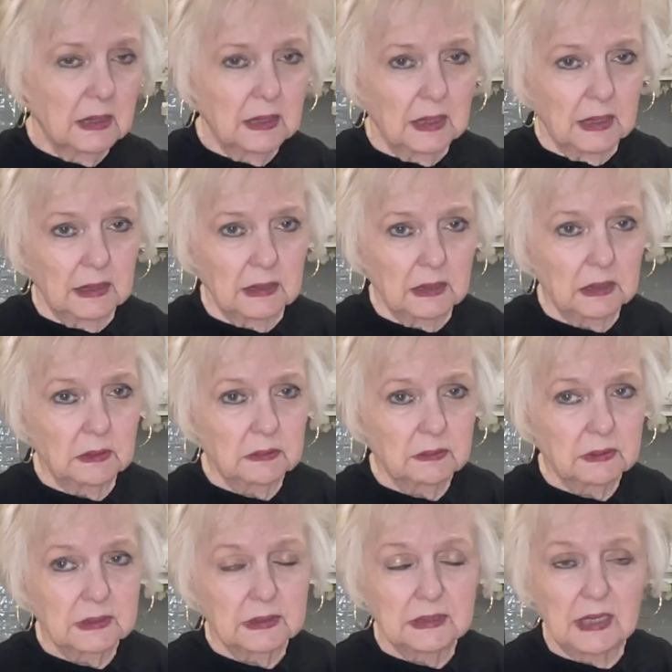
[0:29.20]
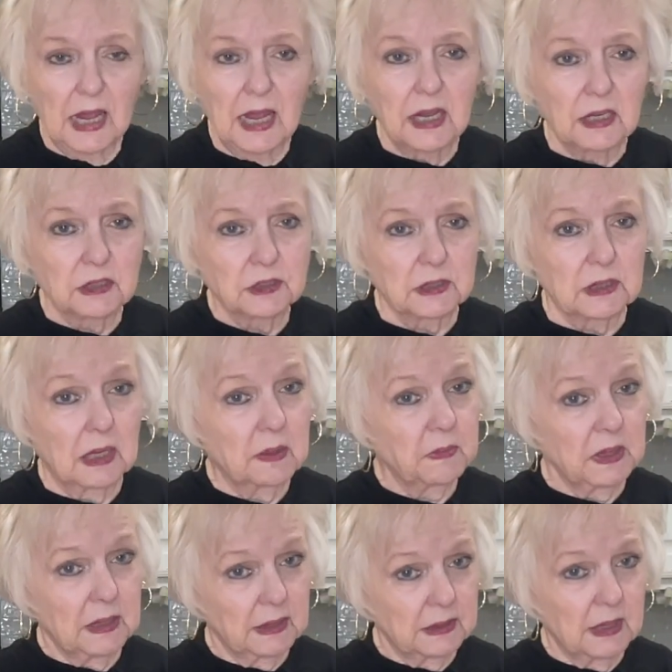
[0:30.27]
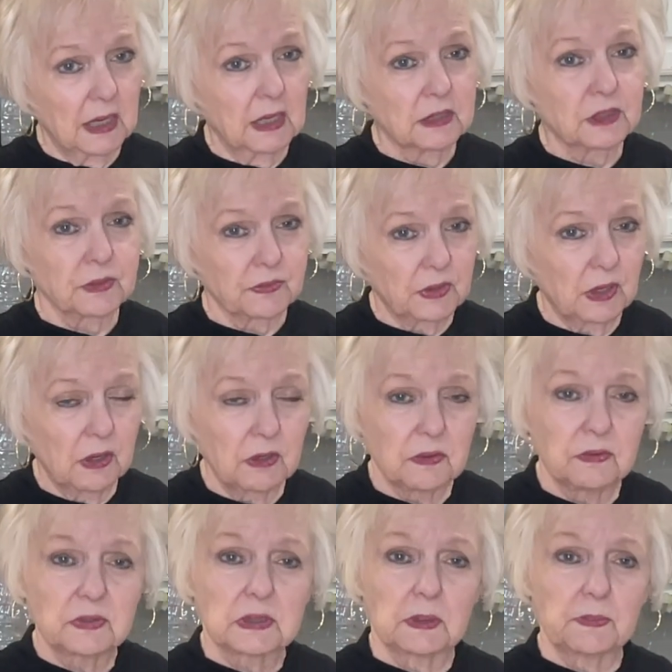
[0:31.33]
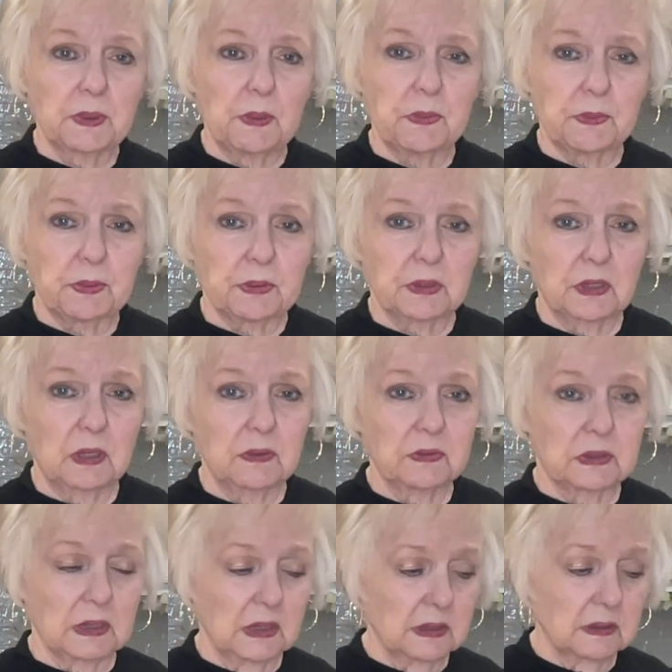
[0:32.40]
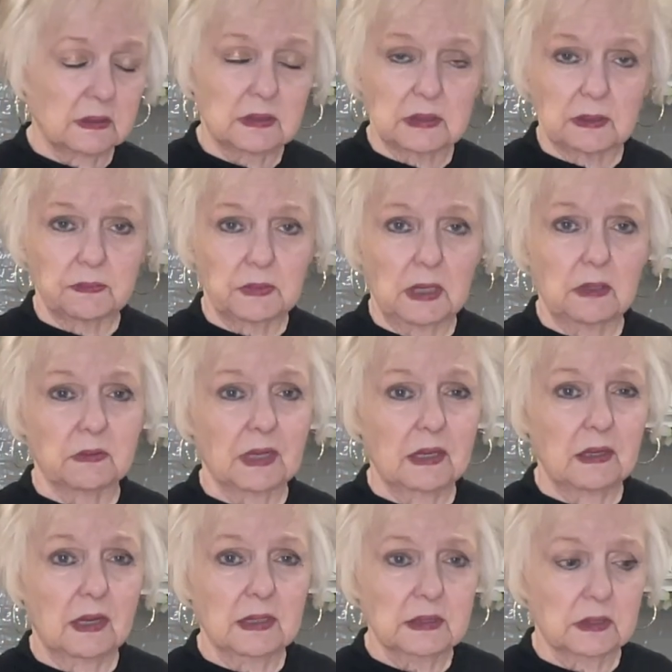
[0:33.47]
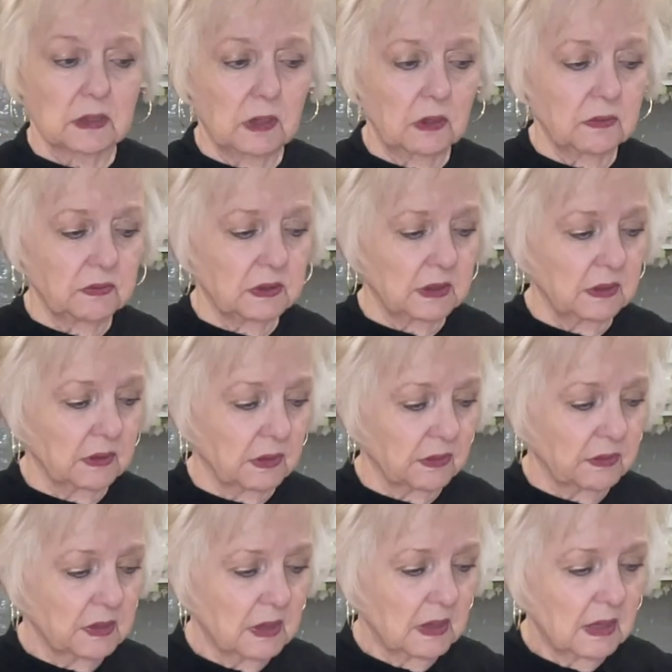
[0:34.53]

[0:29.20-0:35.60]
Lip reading: a little dash, and I mean a dash of cloves. Some people put cloves in, some don't. I like the cloves in there.